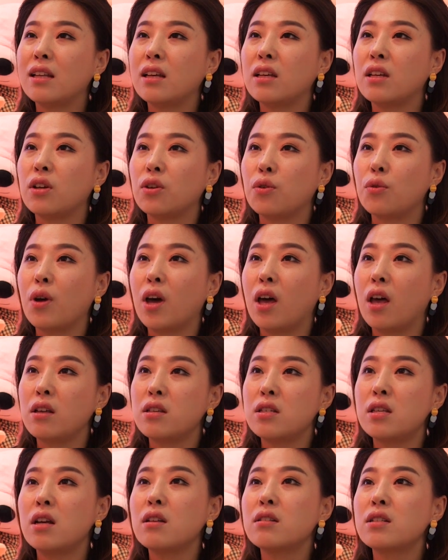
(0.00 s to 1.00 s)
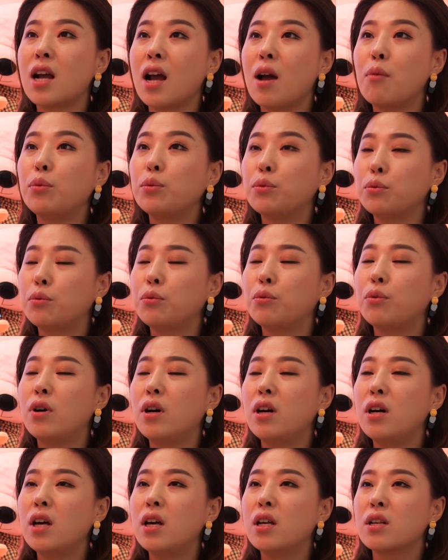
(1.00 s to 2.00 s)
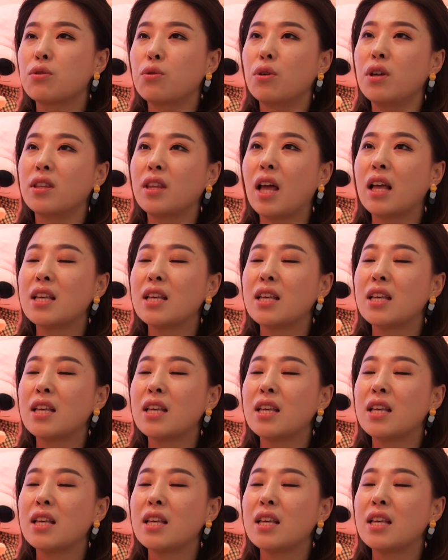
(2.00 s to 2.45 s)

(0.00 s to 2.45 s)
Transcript: is similar to regular cinemas,